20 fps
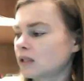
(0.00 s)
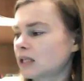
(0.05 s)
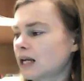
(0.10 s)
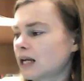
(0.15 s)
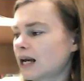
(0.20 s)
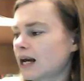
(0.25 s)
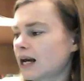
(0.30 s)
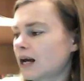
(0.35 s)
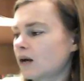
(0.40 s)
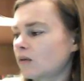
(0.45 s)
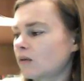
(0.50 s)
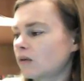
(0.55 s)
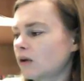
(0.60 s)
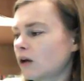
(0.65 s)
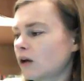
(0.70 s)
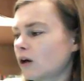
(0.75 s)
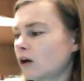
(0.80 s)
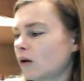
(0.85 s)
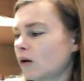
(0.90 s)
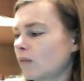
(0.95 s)
Down,
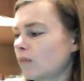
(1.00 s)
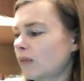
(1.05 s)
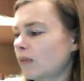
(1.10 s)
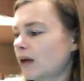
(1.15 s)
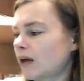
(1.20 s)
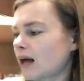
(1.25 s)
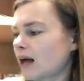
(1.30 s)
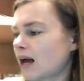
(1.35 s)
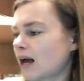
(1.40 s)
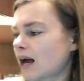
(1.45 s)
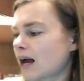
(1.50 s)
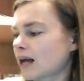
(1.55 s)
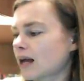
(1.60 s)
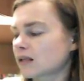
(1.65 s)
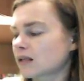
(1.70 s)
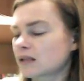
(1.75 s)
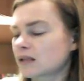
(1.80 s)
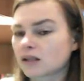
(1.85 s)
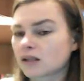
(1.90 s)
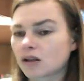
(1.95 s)
up,
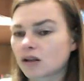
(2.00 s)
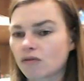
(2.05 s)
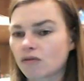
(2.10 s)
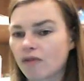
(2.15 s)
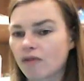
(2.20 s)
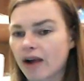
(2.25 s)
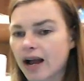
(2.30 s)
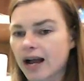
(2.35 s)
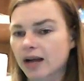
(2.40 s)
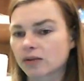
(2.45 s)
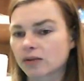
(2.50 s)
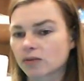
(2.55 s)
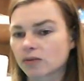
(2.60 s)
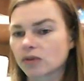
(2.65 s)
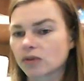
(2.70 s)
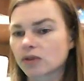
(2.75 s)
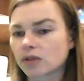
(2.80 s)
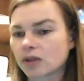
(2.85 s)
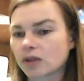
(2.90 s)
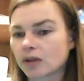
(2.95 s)
and
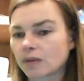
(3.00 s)
around.